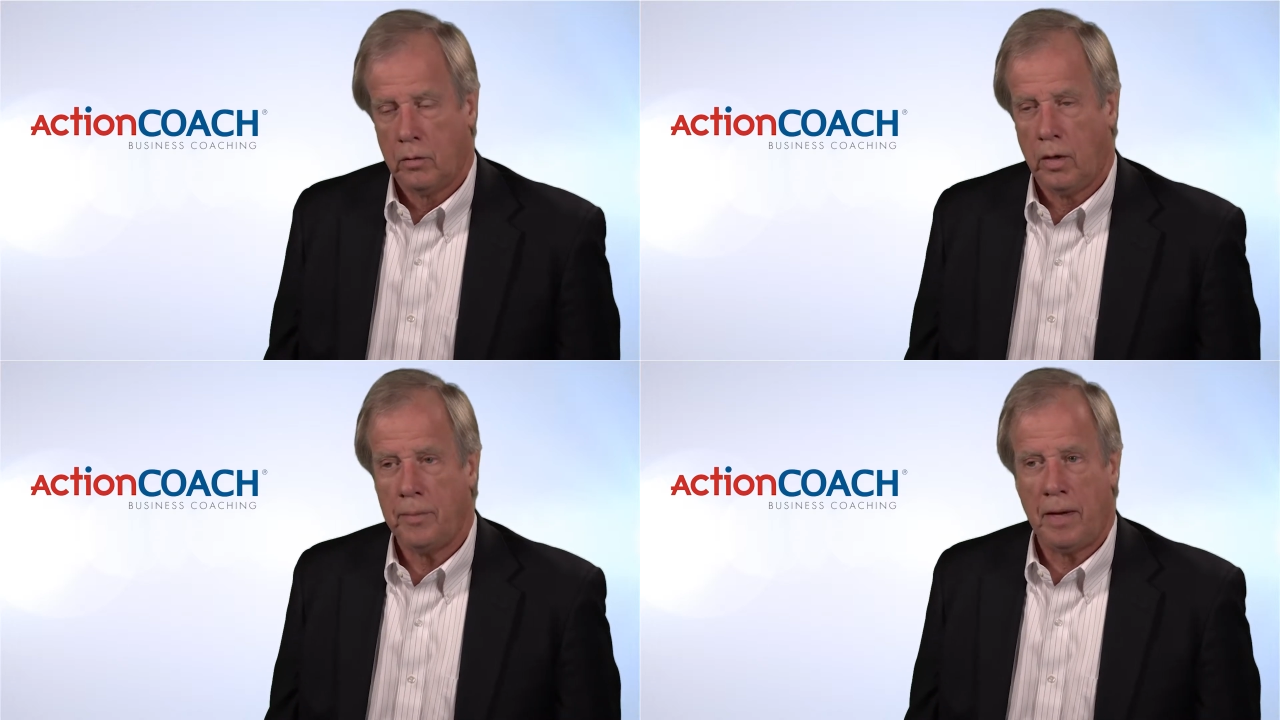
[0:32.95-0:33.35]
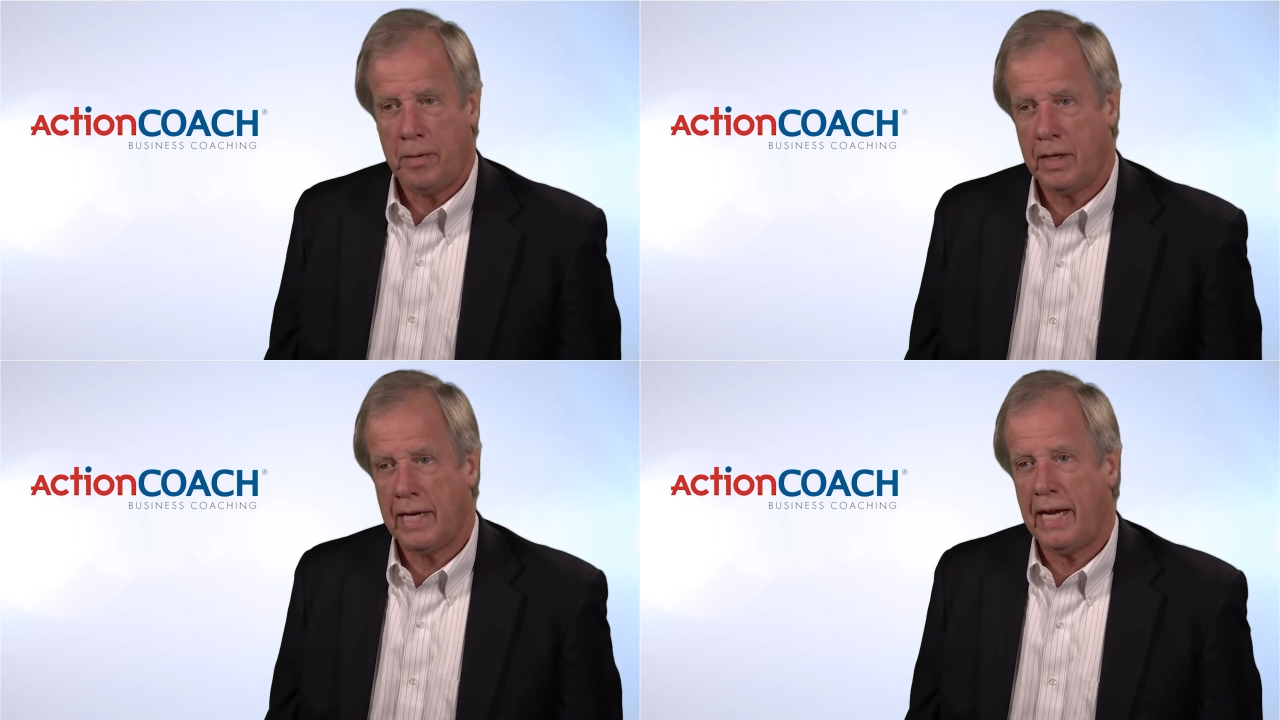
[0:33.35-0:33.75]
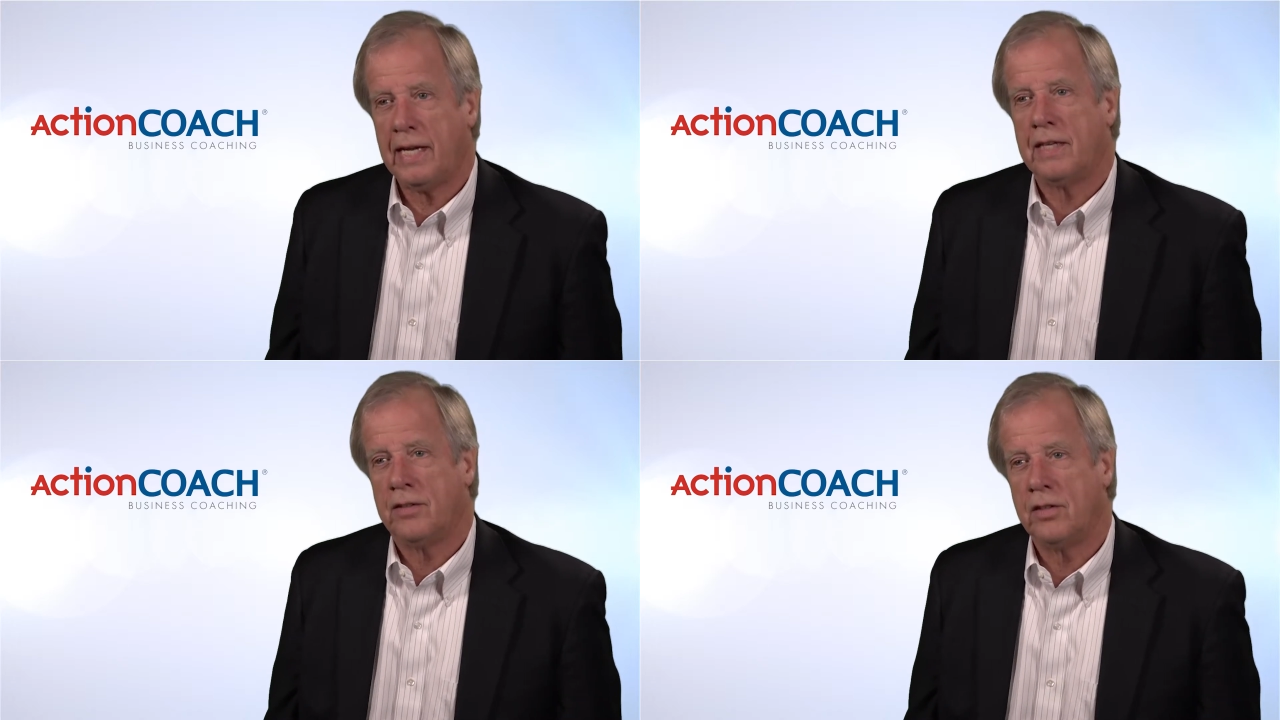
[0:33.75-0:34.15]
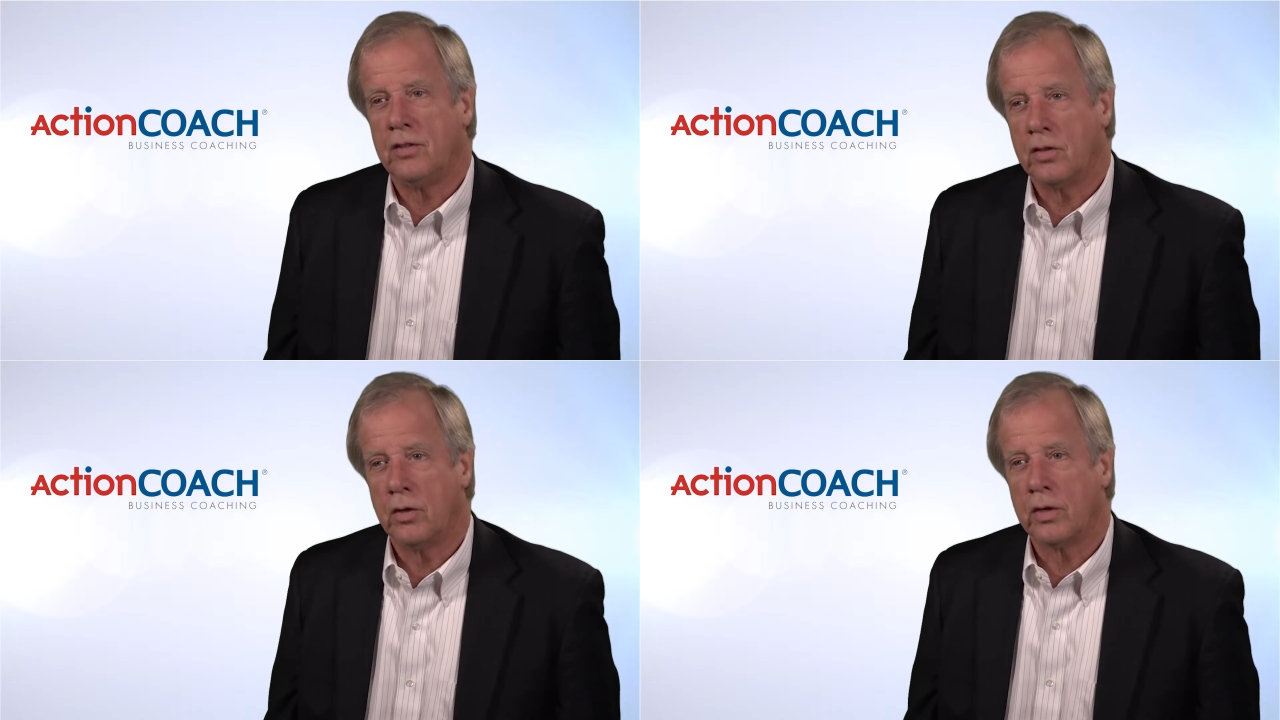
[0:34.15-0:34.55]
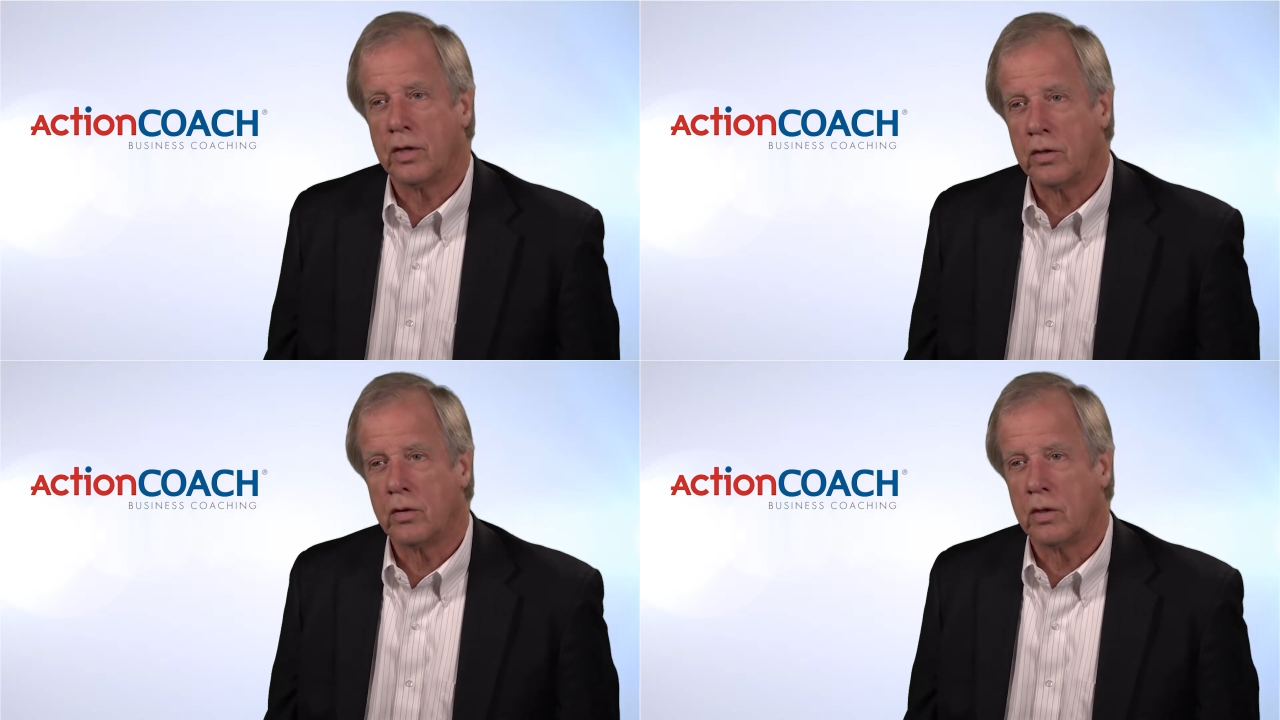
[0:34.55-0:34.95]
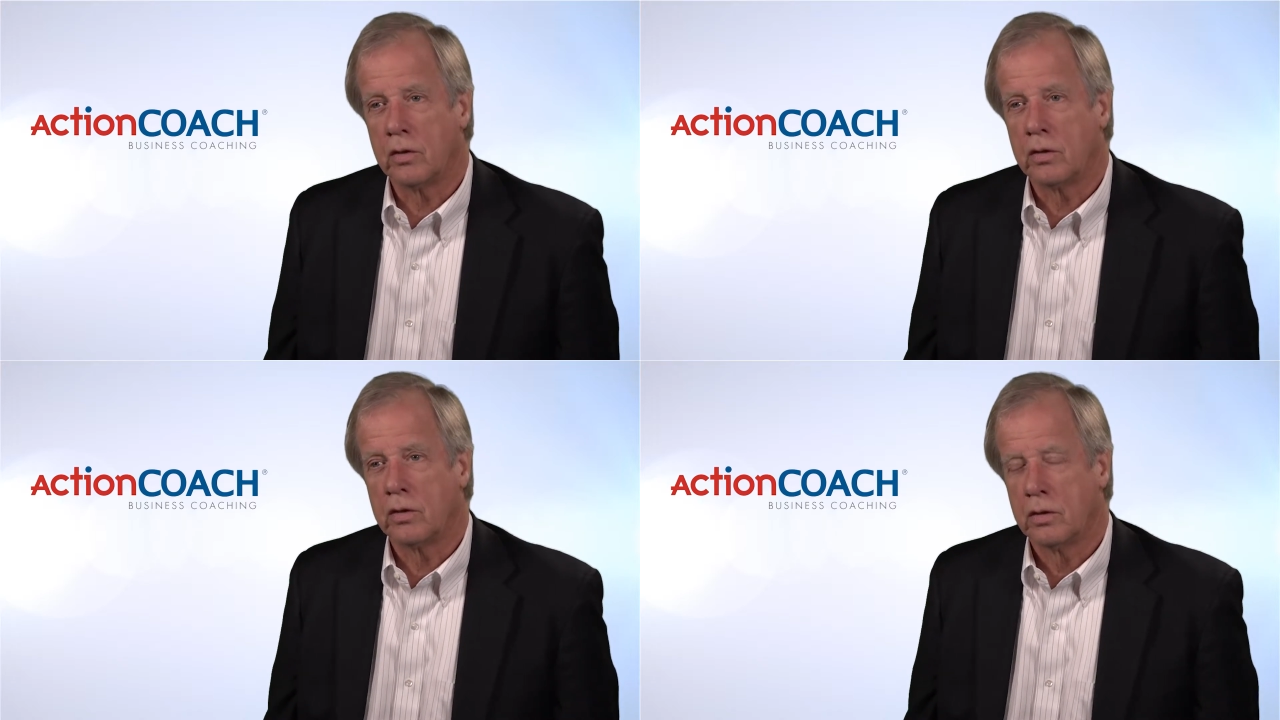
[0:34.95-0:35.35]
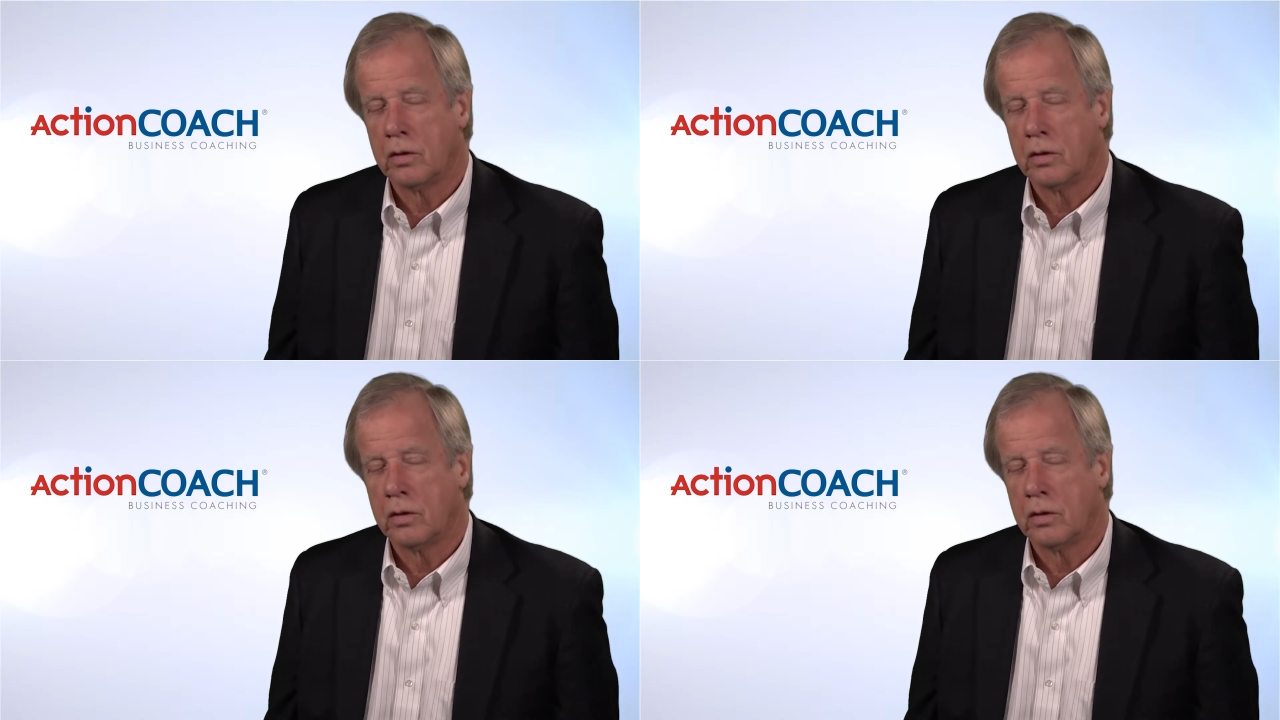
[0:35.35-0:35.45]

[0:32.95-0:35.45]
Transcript: well, maybe you can continue going on your own.